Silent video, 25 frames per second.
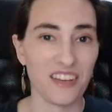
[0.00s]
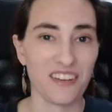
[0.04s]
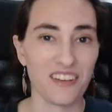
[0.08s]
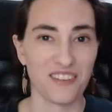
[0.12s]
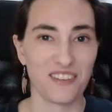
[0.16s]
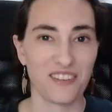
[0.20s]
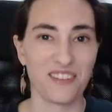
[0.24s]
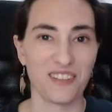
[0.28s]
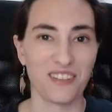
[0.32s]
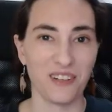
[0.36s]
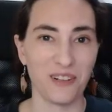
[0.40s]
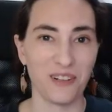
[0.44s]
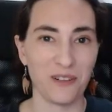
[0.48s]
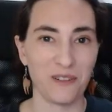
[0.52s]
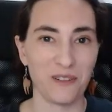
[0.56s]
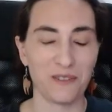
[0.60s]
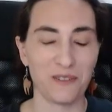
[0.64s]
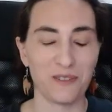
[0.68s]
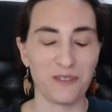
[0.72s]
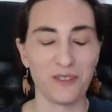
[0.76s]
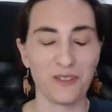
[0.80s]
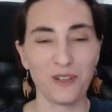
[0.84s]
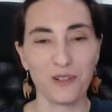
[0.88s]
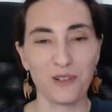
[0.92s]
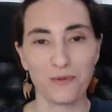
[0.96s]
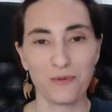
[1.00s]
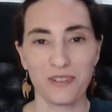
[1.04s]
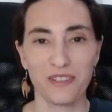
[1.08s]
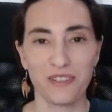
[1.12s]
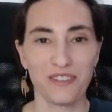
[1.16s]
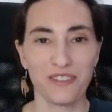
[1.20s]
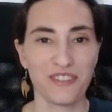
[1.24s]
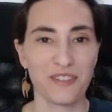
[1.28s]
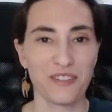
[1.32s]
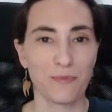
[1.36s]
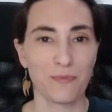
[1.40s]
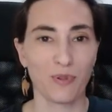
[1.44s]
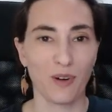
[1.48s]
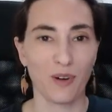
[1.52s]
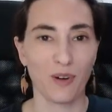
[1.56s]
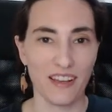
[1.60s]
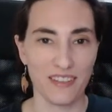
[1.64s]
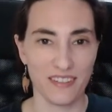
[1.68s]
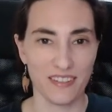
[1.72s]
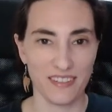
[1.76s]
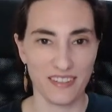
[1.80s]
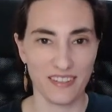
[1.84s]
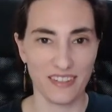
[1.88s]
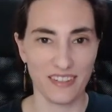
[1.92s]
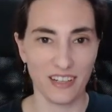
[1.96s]
so no real
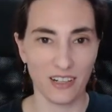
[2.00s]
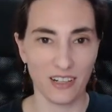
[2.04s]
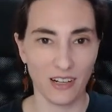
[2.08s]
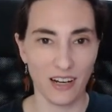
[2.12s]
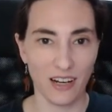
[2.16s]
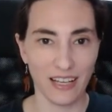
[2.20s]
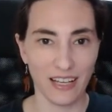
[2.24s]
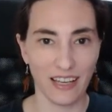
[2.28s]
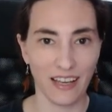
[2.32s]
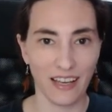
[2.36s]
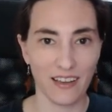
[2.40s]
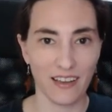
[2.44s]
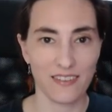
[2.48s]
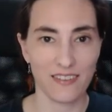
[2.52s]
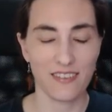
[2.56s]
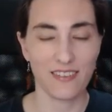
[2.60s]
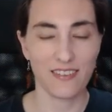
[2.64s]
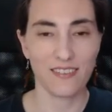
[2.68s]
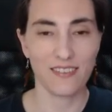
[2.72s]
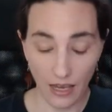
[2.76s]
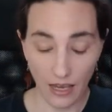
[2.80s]
surprises there, I guess.